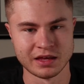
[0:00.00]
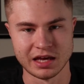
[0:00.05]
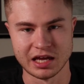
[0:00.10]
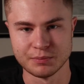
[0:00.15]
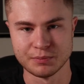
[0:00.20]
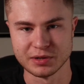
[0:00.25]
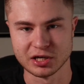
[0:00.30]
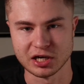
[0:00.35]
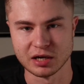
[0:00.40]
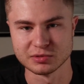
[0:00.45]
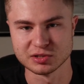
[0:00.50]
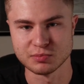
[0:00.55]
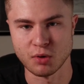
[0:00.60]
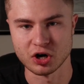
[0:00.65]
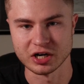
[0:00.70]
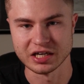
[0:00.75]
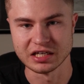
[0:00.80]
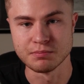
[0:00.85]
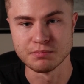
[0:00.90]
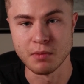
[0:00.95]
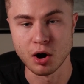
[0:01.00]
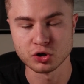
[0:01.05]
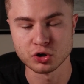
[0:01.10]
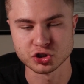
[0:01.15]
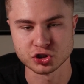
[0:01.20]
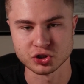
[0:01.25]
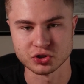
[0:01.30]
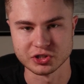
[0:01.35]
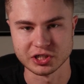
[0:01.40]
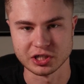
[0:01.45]
and it becomes more
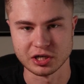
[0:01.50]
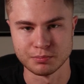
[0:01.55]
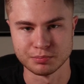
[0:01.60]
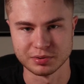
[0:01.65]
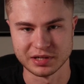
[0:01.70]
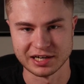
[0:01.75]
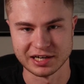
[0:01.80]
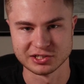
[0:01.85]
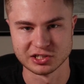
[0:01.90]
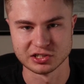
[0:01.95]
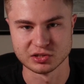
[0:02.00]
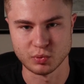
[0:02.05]
emotionally complex as